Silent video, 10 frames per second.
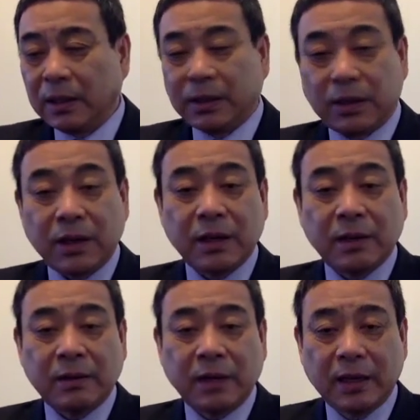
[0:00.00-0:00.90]

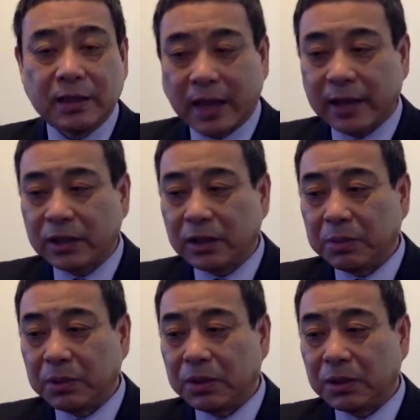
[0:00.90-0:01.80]
Learning is actually
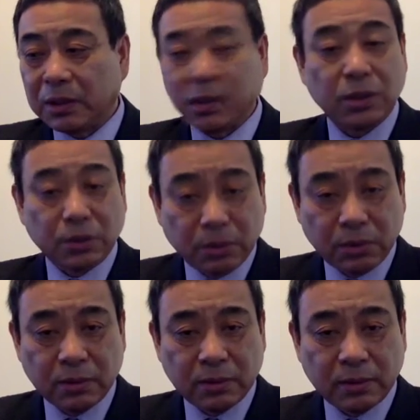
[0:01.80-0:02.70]
between
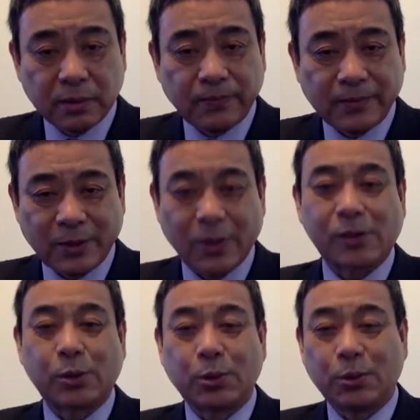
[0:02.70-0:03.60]
you, your
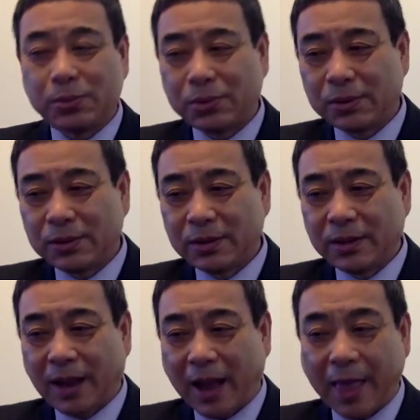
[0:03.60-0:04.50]
group,
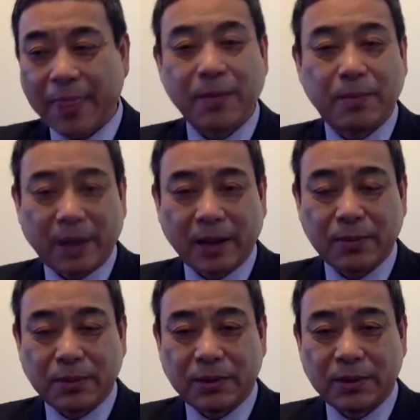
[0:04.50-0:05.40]
and the
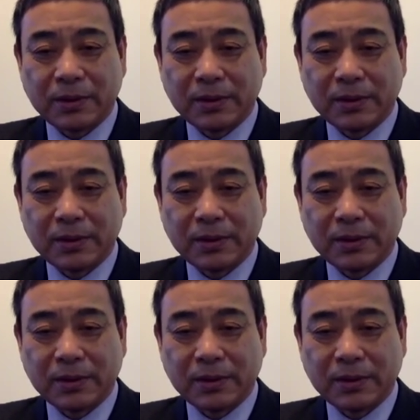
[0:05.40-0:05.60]
blackboard,